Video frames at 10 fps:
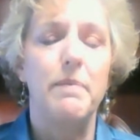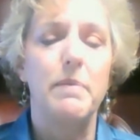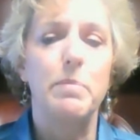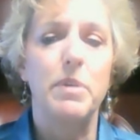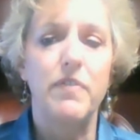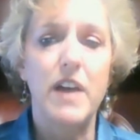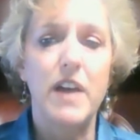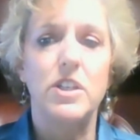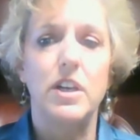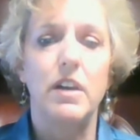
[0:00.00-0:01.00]

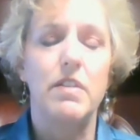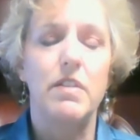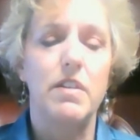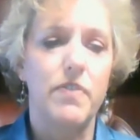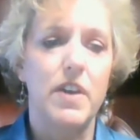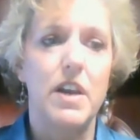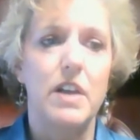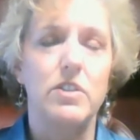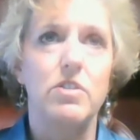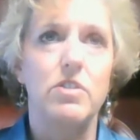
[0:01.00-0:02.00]
profession in the
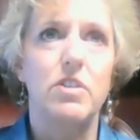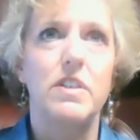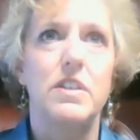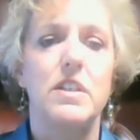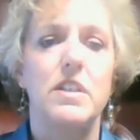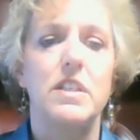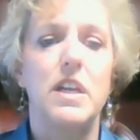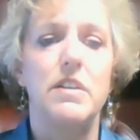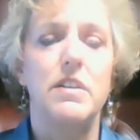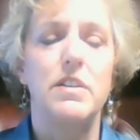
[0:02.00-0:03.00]
financial services
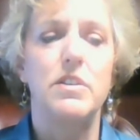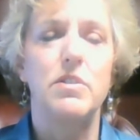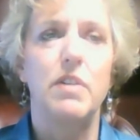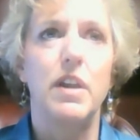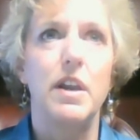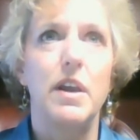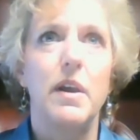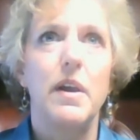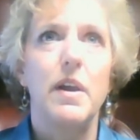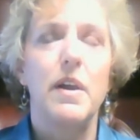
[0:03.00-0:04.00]
industry,
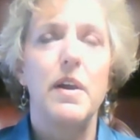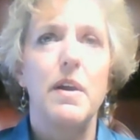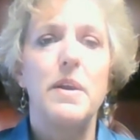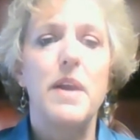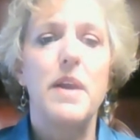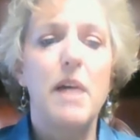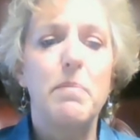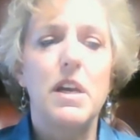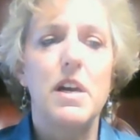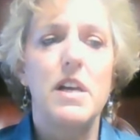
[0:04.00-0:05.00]
not
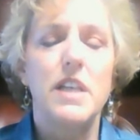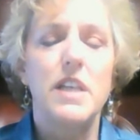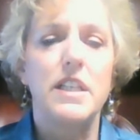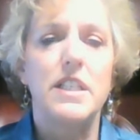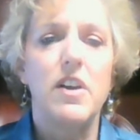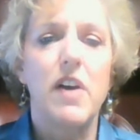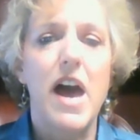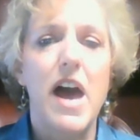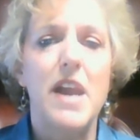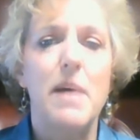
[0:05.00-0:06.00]
because I still
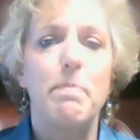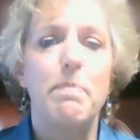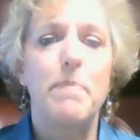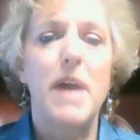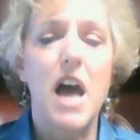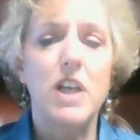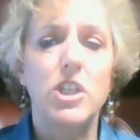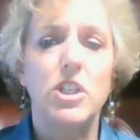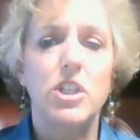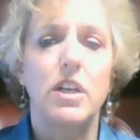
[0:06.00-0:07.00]
had a
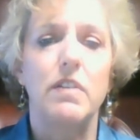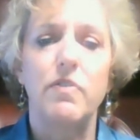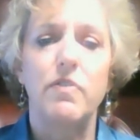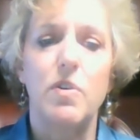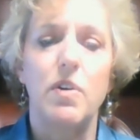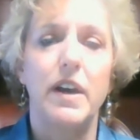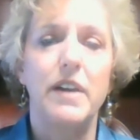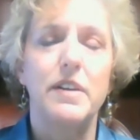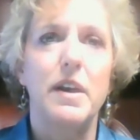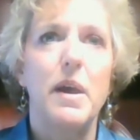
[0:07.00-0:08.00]
passion for
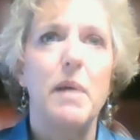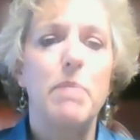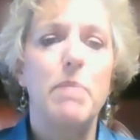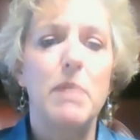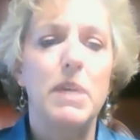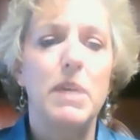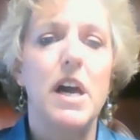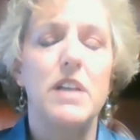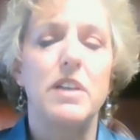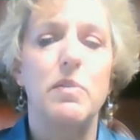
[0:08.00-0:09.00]
it, but
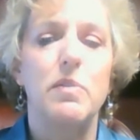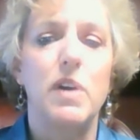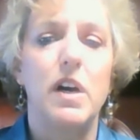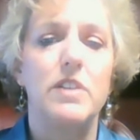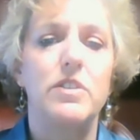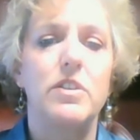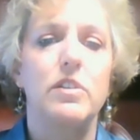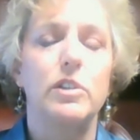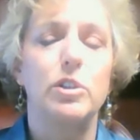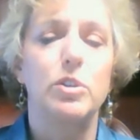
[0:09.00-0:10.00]
because it was
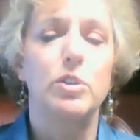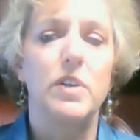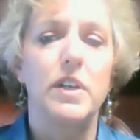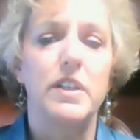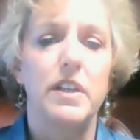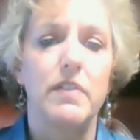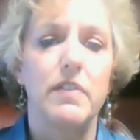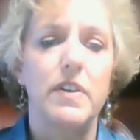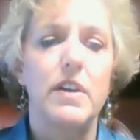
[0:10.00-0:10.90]
lucrative.